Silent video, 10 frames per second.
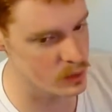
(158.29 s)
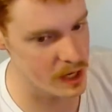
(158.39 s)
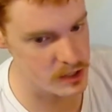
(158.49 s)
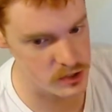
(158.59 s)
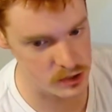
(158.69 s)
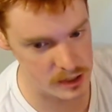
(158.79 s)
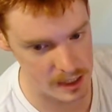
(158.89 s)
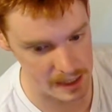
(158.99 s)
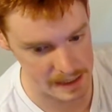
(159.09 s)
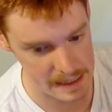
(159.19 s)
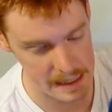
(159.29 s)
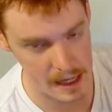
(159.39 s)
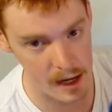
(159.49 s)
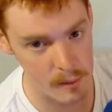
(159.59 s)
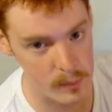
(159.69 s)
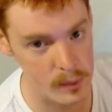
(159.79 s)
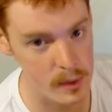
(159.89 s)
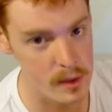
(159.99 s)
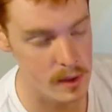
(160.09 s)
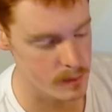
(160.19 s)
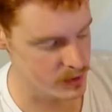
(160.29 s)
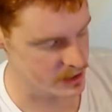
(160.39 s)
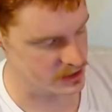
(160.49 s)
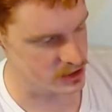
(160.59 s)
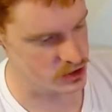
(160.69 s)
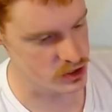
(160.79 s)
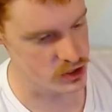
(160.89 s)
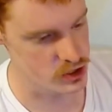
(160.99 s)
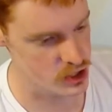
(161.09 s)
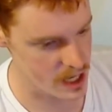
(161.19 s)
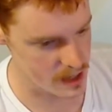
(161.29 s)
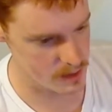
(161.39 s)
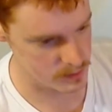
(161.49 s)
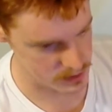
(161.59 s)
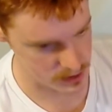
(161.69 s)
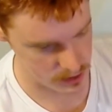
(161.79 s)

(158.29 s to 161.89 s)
were actually had heated up because it had just jammed